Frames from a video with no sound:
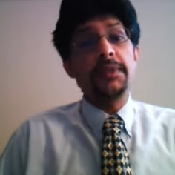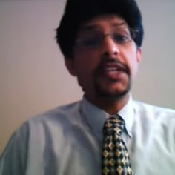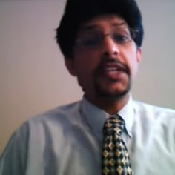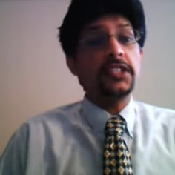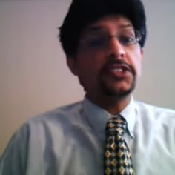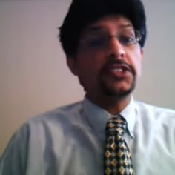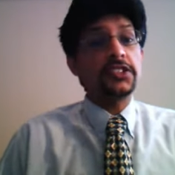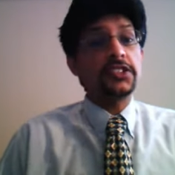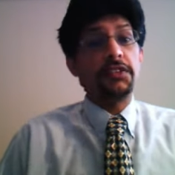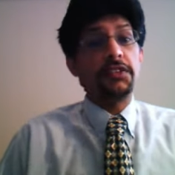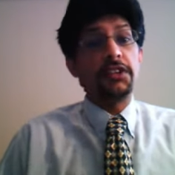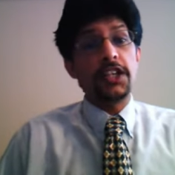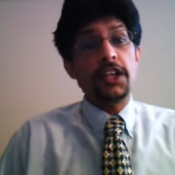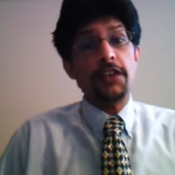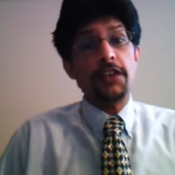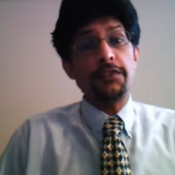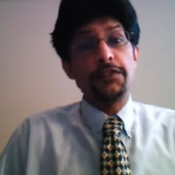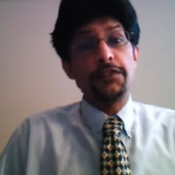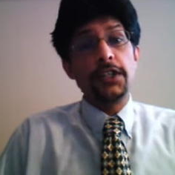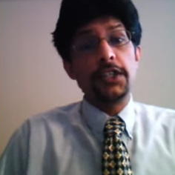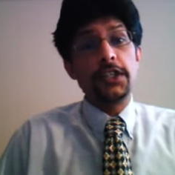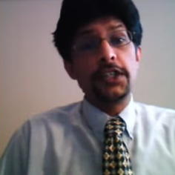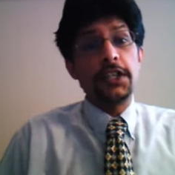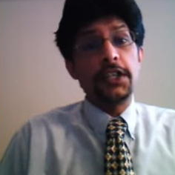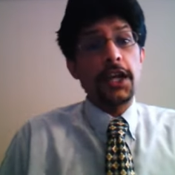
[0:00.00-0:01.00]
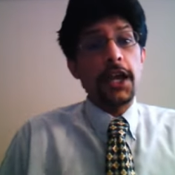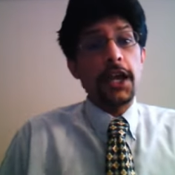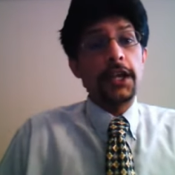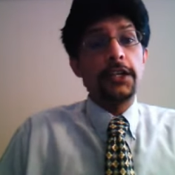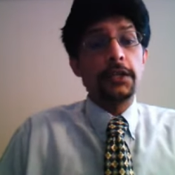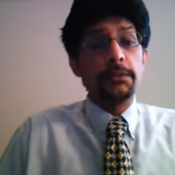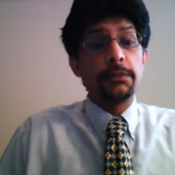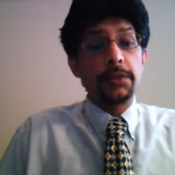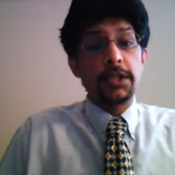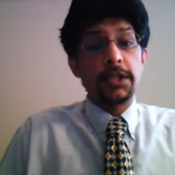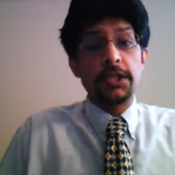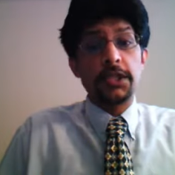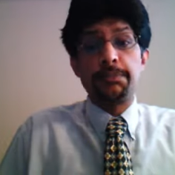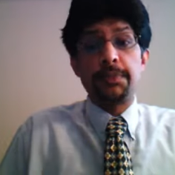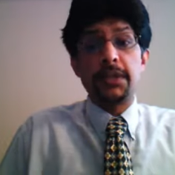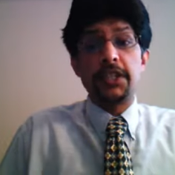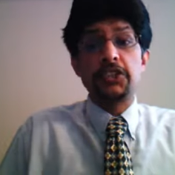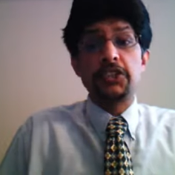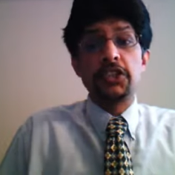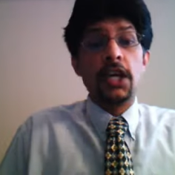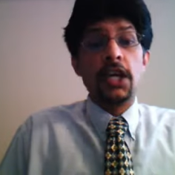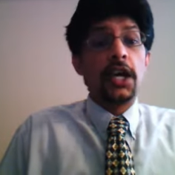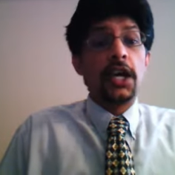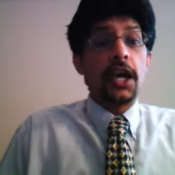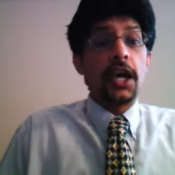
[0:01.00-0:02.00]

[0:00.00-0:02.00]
Yes, they were definitely aided by the pitch,